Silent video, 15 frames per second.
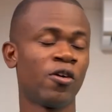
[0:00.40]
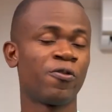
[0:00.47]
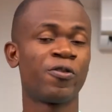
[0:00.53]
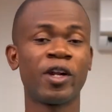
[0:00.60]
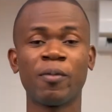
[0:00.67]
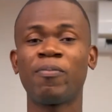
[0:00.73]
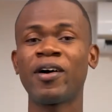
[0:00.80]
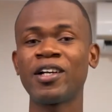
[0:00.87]

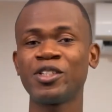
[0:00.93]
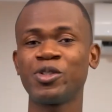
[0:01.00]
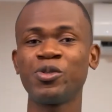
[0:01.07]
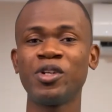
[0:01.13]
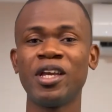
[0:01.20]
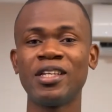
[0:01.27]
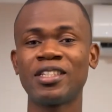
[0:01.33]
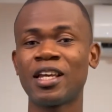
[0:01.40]
For the past
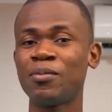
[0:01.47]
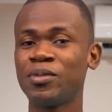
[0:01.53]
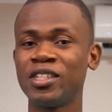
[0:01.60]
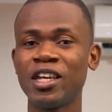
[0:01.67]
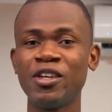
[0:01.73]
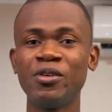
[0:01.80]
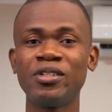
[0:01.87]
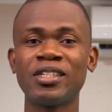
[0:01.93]
two days,
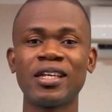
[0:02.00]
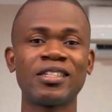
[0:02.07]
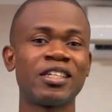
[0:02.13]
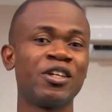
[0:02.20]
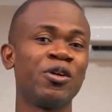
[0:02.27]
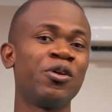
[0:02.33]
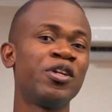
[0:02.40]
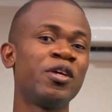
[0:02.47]
MTN users,
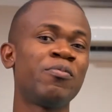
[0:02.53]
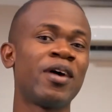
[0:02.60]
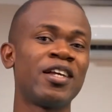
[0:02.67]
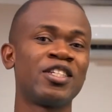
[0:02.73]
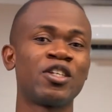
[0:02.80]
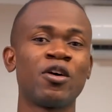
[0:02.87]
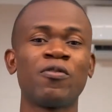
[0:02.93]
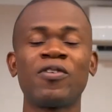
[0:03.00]
including
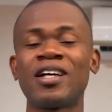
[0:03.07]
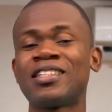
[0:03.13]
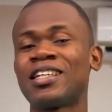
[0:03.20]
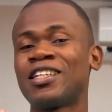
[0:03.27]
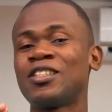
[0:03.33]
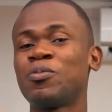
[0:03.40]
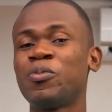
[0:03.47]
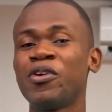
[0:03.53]
myself, has
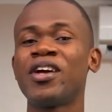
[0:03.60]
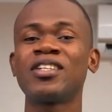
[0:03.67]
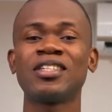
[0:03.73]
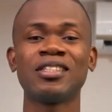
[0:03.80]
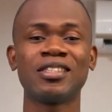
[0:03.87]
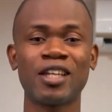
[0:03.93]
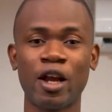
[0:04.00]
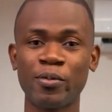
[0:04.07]
experienced
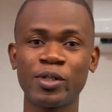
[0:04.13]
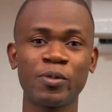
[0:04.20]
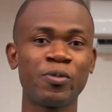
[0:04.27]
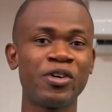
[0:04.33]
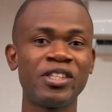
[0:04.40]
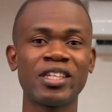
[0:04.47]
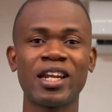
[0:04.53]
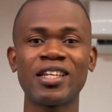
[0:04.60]

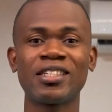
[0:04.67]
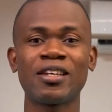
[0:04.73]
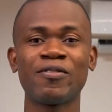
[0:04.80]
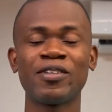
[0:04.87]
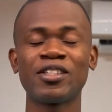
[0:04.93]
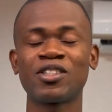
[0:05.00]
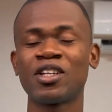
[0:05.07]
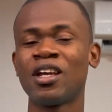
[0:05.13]
interruptible internet
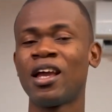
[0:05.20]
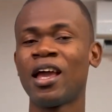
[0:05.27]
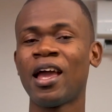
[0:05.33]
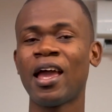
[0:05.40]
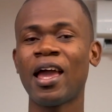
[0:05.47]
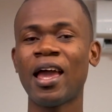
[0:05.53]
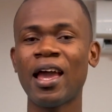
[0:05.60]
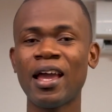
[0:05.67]
service,
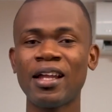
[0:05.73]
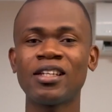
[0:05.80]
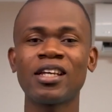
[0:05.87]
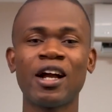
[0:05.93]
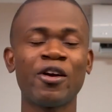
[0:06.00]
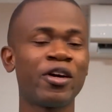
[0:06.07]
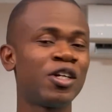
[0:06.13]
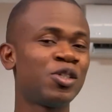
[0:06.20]
and
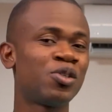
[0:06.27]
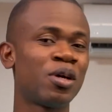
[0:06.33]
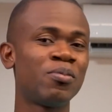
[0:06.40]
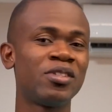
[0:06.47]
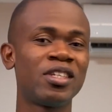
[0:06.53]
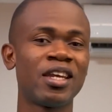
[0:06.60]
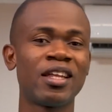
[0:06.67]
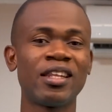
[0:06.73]
according to
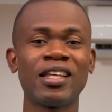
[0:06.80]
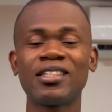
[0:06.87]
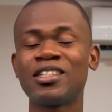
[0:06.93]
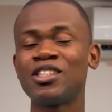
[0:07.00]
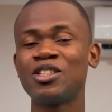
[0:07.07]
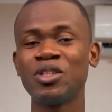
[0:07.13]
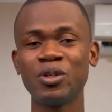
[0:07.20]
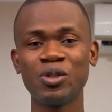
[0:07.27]
MTN, this
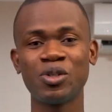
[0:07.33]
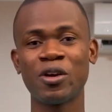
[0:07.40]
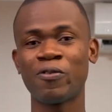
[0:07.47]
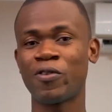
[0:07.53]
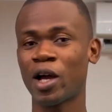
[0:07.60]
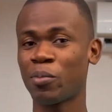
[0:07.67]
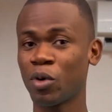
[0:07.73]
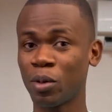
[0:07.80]
is due to a
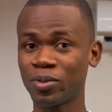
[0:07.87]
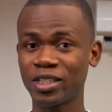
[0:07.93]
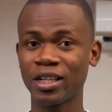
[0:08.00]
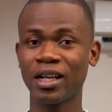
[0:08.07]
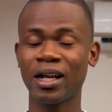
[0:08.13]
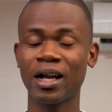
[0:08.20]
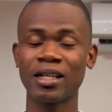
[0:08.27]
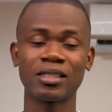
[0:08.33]
fiber
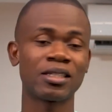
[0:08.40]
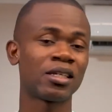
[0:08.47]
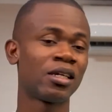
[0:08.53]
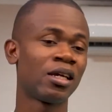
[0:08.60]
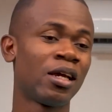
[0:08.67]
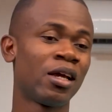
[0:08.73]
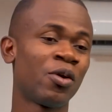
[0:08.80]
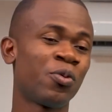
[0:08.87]
optic cut,
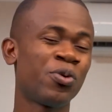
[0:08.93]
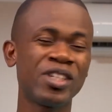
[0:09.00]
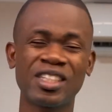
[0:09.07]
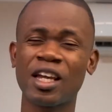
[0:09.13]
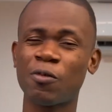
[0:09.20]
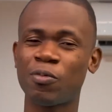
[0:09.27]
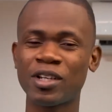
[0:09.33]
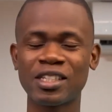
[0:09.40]

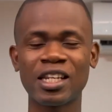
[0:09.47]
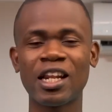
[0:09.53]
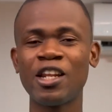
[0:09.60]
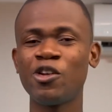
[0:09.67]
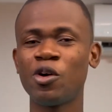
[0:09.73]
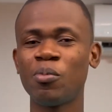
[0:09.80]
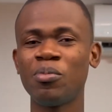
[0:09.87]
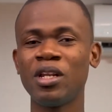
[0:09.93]
which I
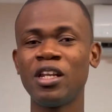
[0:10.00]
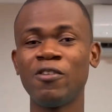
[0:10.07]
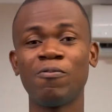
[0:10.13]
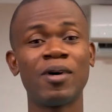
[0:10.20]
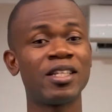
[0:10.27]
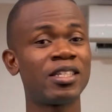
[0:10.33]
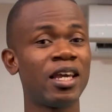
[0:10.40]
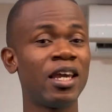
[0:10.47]
personally don't
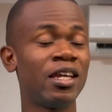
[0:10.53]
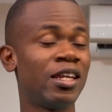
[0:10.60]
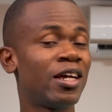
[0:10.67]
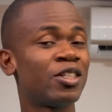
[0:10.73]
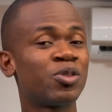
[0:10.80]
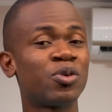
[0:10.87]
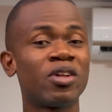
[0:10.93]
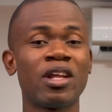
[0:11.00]
believe, but hey,
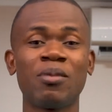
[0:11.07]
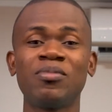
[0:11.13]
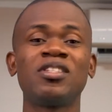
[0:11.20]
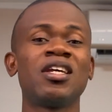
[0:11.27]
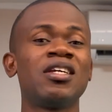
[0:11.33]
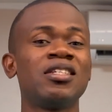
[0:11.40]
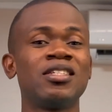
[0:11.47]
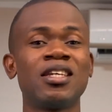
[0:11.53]
that's what
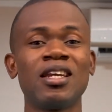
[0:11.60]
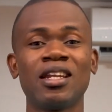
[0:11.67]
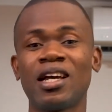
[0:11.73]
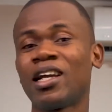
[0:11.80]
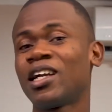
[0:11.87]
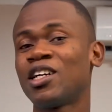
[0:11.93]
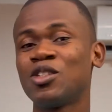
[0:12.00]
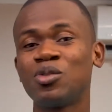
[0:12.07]
MTN is saying.
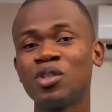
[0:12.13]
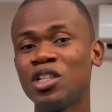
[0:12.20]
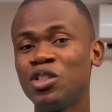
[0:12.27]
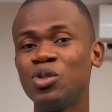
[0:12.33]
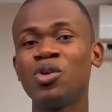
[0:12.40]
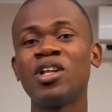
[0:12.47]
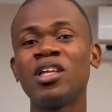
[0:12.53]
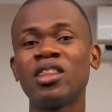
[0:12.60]
I can't
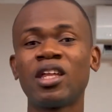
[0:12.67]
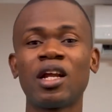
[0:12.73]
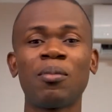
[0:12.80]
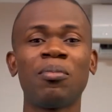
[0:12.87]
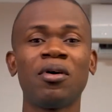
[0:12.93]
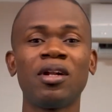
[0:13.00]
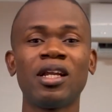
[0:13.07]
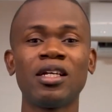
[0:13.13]
really do anything
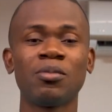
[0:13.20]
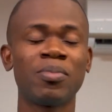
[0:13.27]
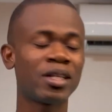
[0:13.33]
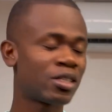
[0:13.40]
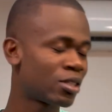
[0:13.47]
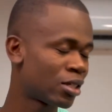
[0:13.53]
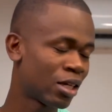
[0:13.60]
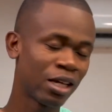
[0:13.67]
about that,
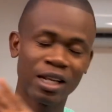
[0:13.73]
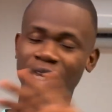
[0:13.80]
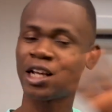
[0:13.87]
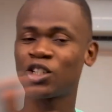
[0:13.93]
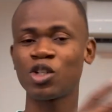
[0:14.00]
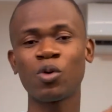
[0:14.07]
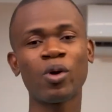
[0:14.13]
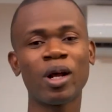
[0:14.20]
but
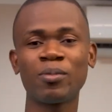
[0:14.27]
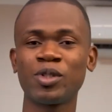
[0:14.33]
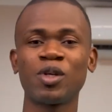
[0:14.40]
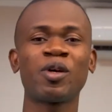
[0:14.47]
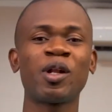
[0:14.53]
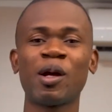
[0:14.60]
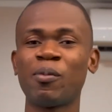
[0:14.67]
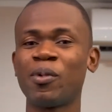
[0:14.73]
that's not what I'm
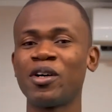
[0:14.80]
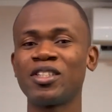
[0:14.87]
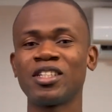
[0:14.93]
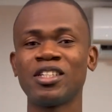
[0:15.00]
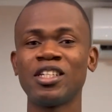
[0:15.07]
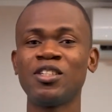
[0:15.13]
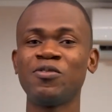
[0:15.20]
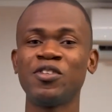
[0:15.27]
talking about
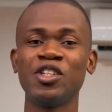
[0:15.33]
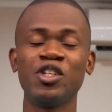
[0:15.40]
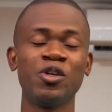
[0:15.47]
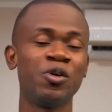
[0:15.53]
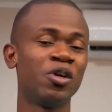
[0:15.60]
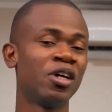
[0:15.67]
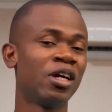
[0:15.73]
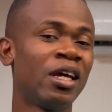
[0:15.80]
in this
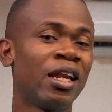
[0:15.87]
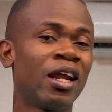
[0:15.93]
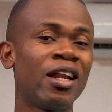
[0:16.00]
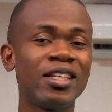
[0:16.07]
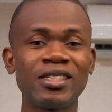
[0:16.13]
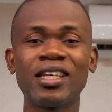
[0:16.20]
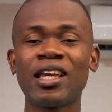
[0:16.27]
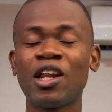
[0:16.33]
video. Now
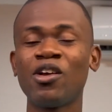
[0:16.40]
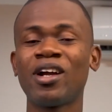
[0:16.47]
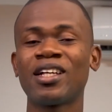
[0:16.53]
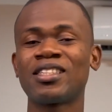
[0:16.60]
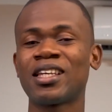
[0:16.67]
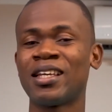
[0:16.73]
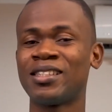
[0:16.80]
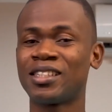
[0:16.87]
let's take a look
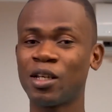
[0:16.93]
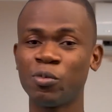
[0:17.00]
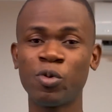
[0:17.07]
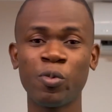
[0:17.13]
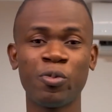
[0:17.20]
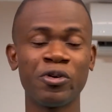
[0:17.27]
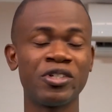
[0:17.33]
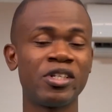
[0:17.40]
at a
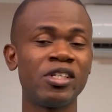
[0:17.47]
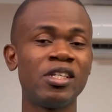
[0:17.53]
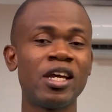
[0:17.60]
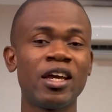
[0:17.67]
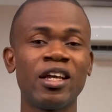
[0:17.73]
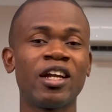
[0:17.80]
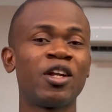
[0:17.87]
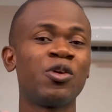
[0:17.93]
simple
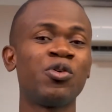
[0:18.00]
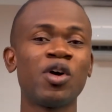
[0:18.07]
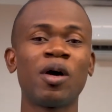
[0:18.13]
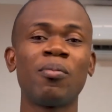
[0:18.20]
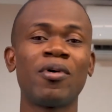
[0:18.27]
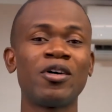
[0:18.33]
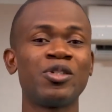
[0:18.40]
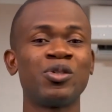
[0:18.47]
procedure you can go
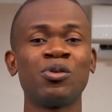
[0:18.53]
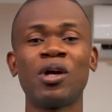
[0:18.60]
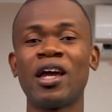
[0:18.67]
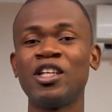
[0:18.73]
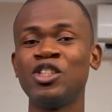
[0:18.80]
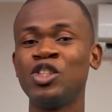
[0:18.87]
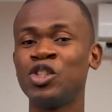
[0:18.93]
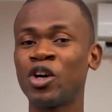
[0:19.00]
about to
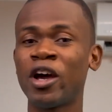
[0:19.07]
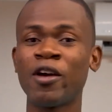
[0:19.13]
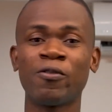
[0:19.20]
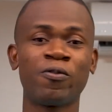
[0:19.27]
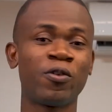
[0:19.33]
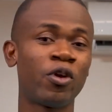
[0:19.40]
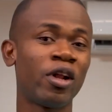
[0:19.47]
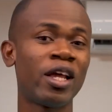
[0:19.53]
enjoy a
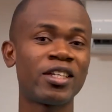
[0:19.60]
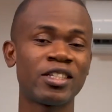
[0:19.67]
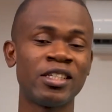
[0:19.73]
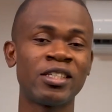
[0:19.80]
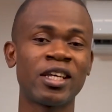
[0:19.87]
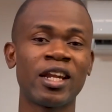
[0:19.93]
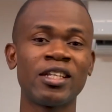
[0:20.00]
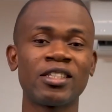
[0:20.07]
flawless
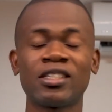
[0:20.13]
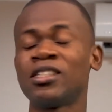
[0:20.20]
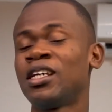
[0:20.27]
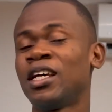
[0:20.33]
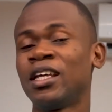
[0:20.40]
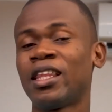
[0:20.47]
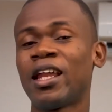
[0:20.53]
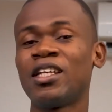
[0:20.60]
internet,
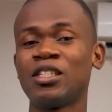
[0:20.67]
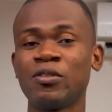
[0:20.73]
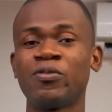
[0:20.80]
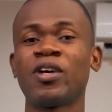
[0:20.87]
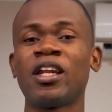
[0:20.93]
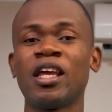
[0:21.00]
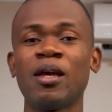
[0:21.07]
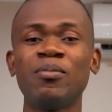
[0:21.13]
that is
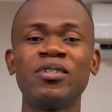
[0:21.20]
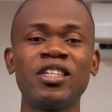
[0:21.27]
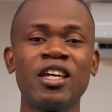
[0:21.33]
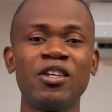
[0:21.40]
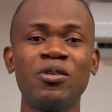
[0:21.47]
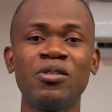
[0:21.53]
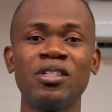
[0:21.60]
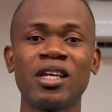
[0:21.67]
if you're an
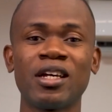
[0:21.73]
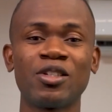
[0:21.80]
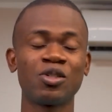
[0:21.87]
MTN user.